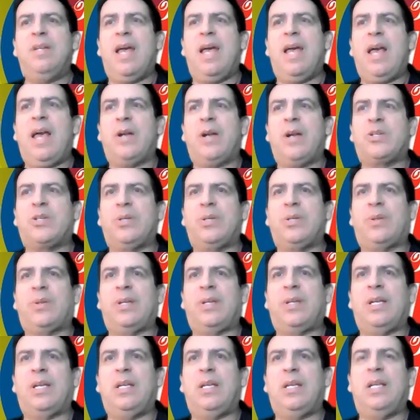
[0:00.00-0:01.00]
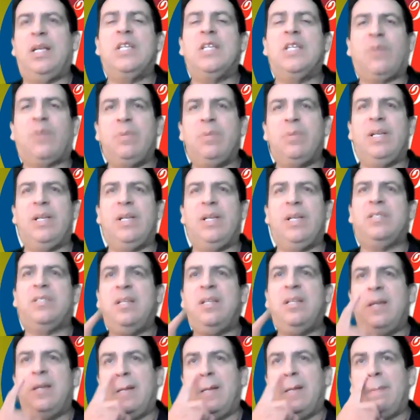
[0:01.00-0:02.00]
would actually he's from
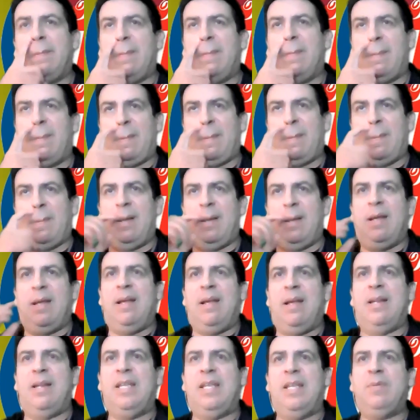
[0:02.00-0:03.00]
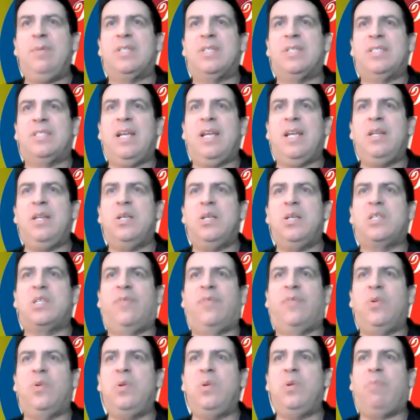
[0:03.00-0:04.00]
east india and he would send his
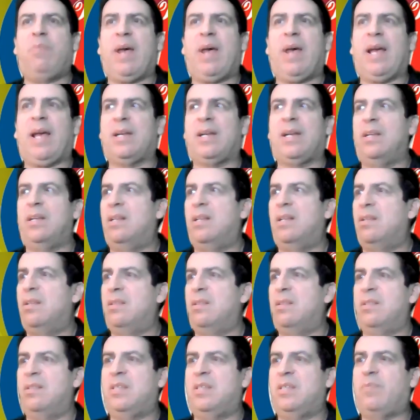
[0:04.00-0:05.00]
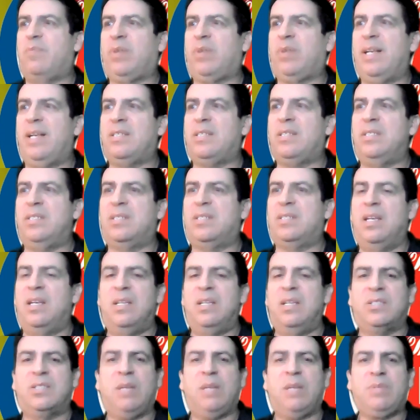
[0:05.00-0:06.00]
food back to places
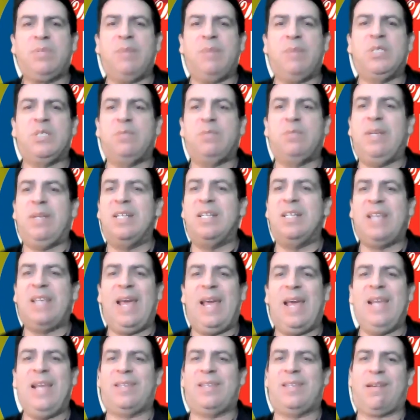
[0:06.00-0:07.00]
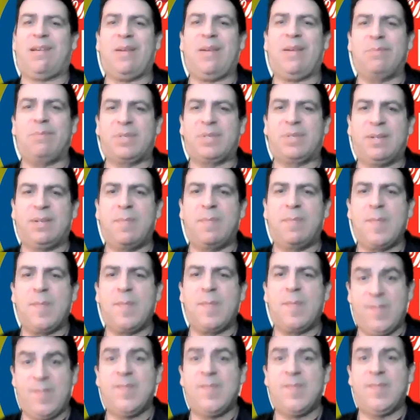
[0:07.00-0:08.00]
sometimes as many as eight times
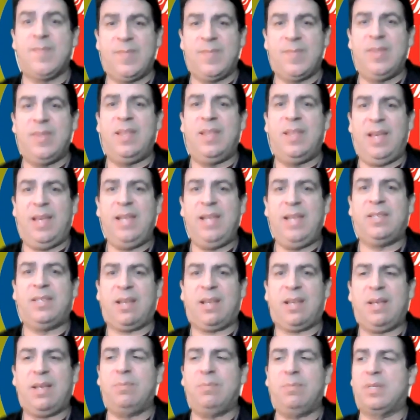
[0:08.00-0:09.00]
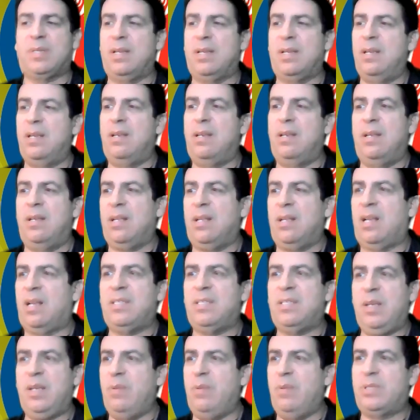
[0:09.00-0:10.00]
eight times
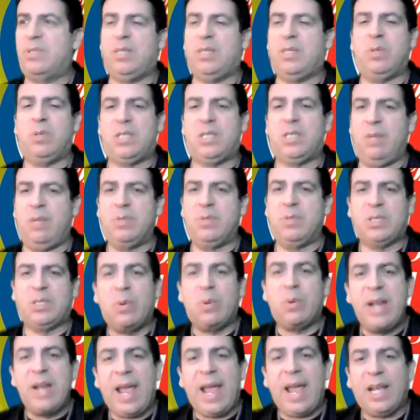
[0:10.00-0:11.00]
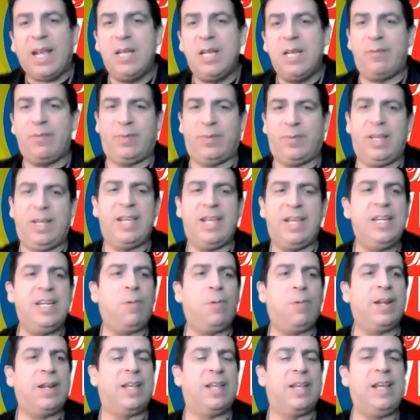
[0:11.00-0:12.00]
because it was so much it was so negative that he
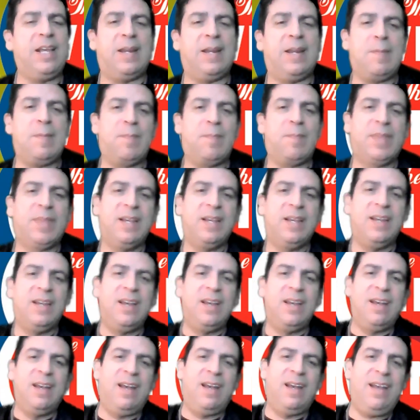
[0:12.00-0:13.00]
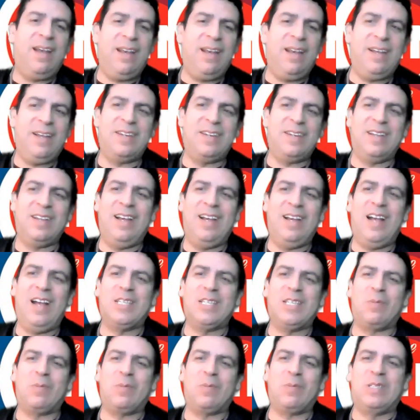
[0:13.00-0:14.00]
didn't want to eat it and
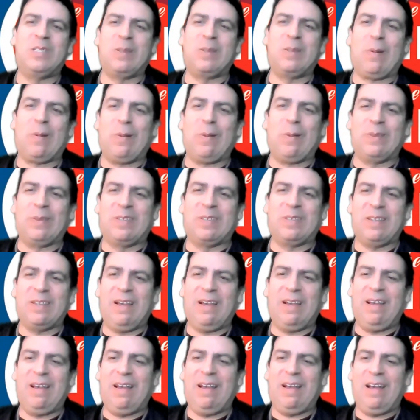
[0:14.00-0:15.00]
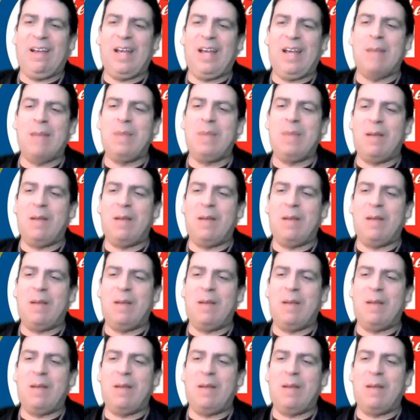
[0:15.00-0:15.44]
as a result uh